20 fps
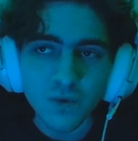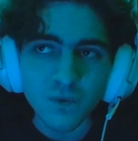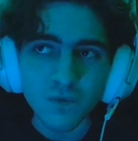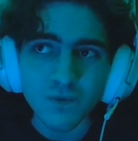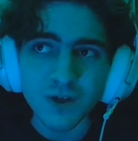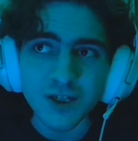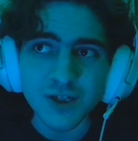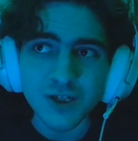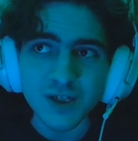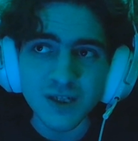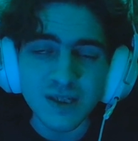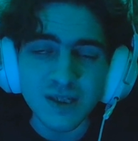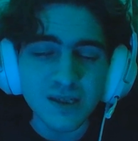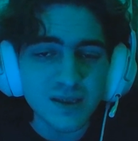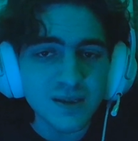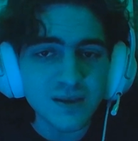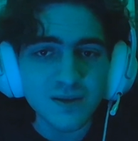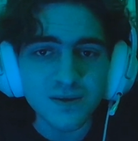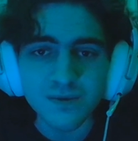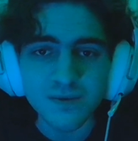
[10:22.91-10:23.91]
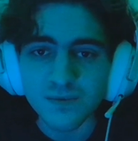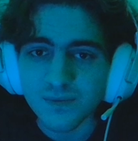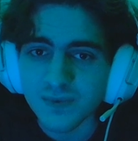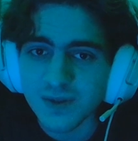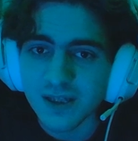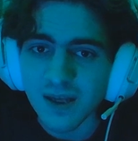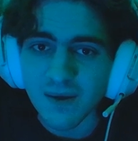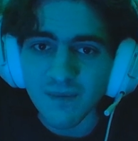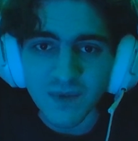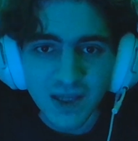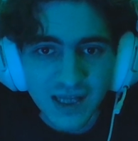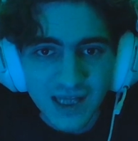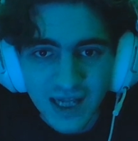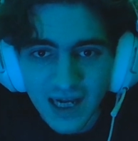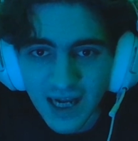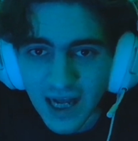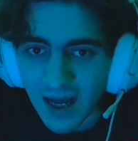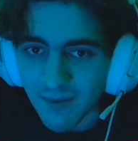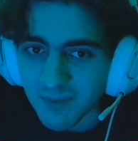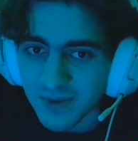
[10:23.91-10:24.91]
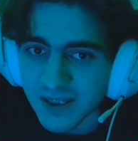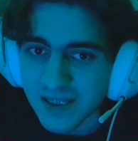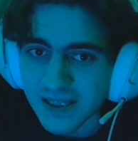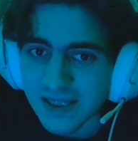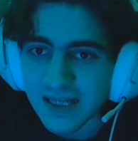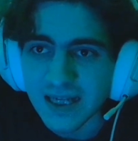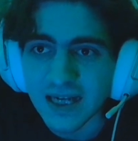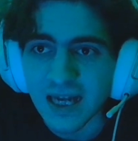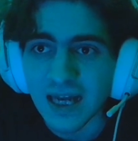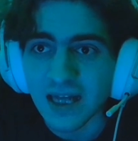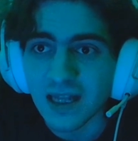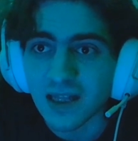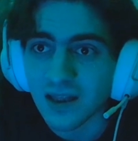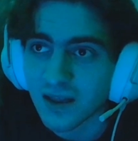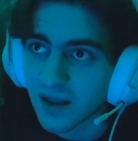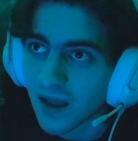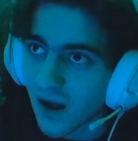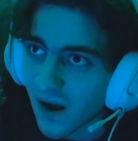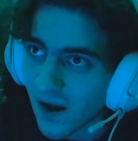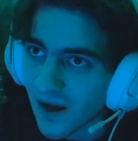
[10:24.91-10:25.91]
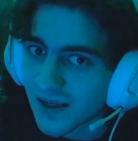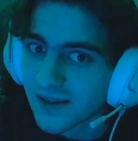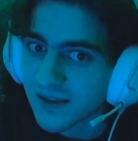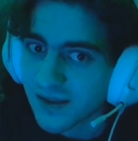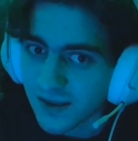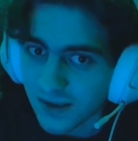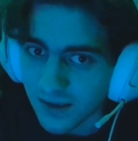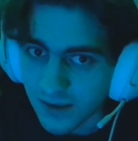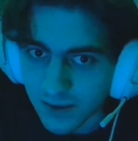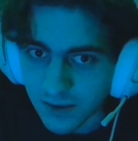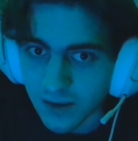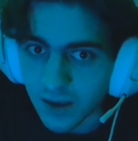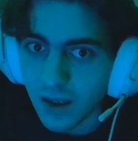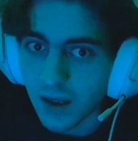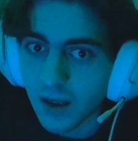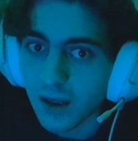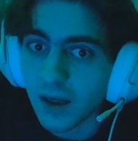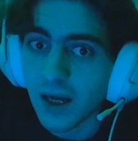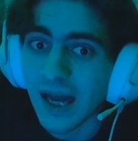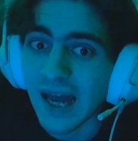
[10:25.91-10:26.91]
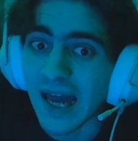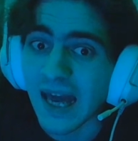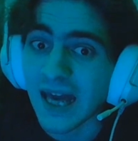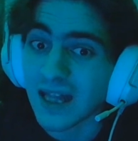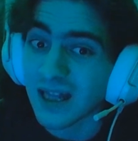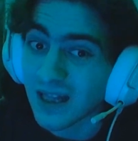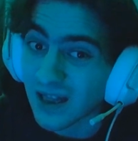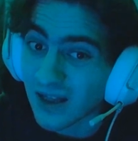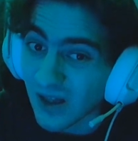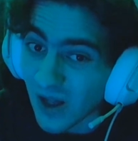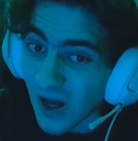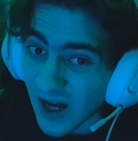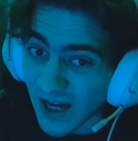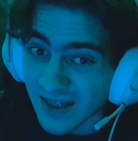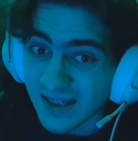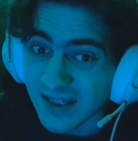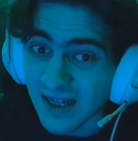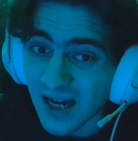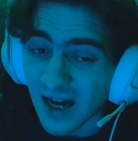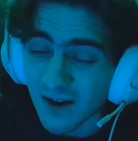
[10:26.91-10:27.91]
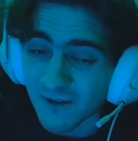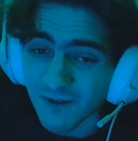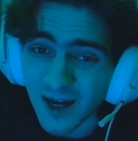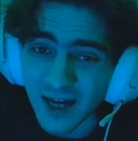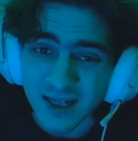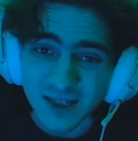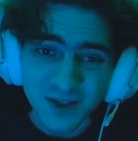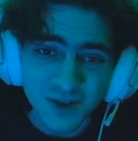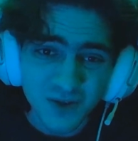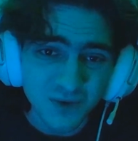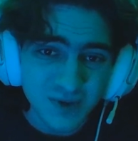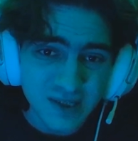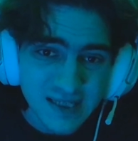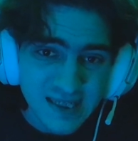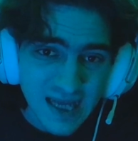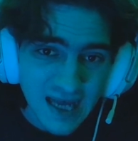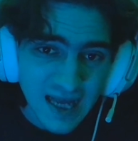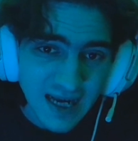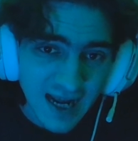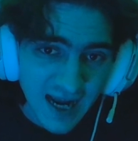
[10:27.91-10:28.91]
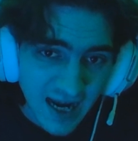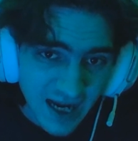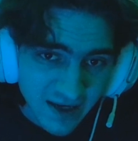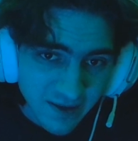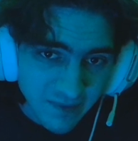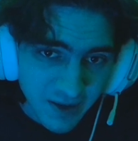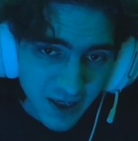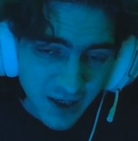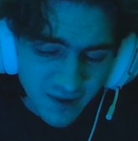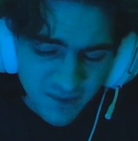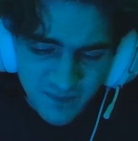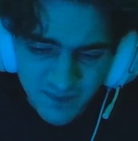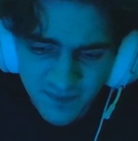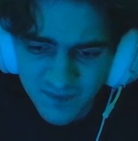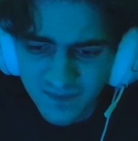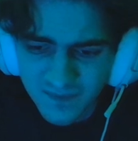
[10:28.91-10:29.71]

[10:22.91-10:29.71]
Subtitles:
which is something that happens in a lot of high school set anime,